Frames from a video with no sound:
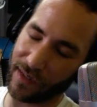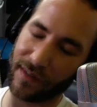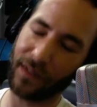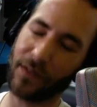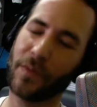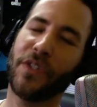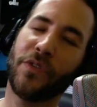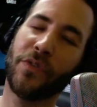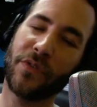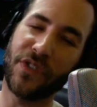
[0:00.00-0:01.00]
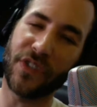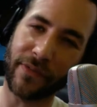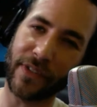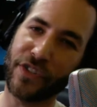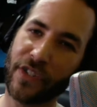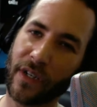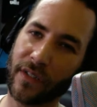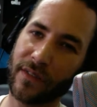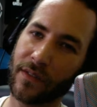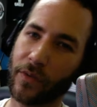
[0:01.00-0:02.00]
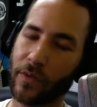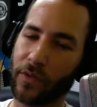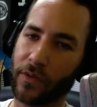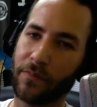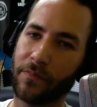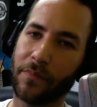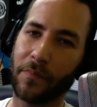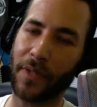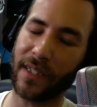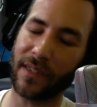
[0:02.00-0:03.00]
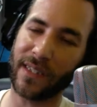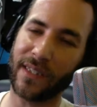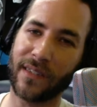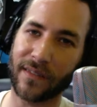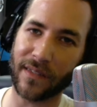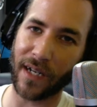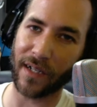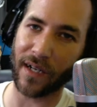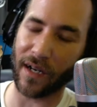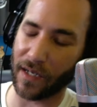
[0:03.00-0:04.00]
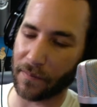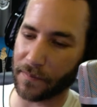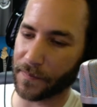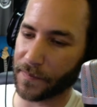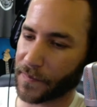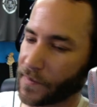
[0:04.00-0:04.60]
don't use Jiffy shirts or blanktees.com. Amazon.